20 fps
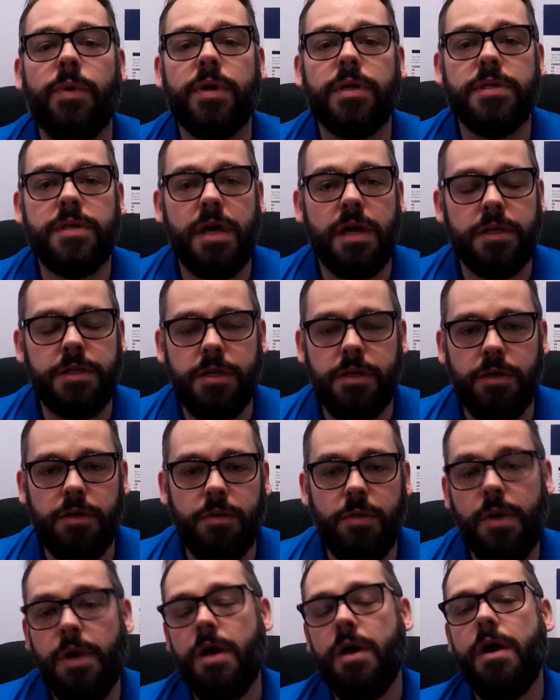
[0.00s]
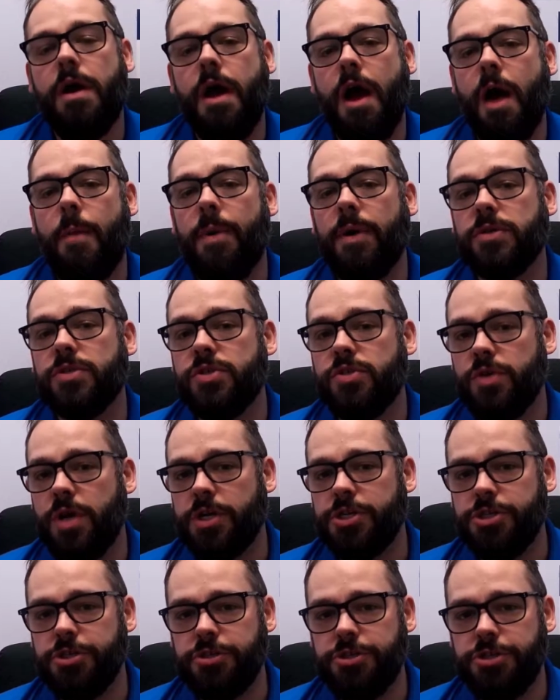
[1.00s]
want to talk to you about
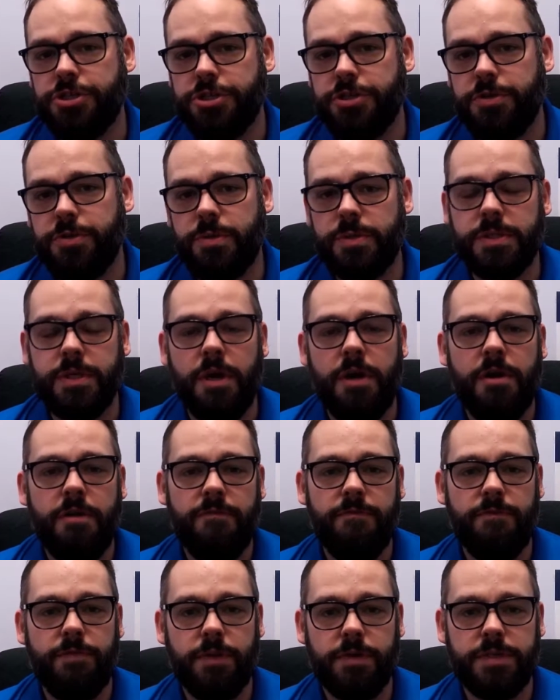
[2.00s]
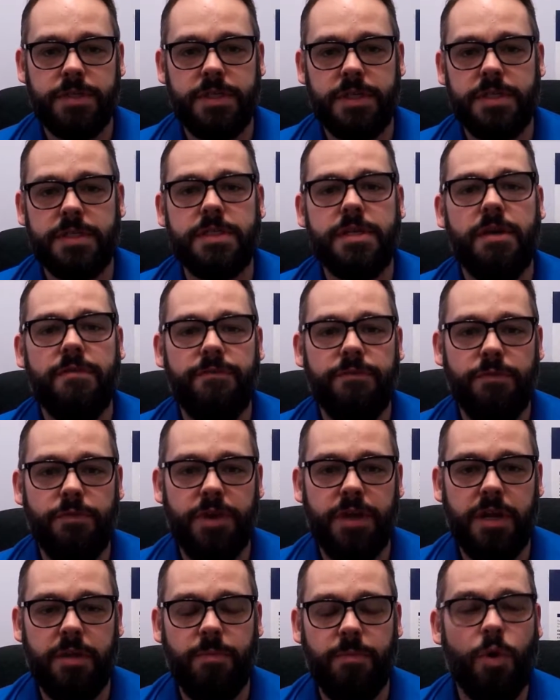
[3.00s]
structured shoes versus
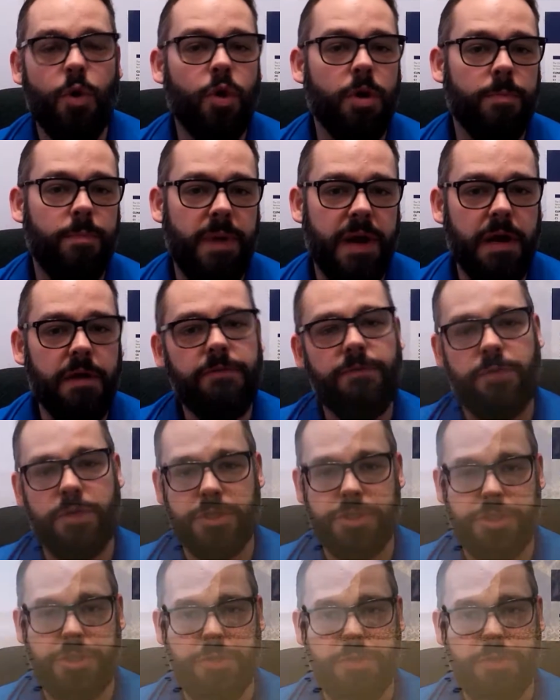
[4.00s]
freedom or barefoot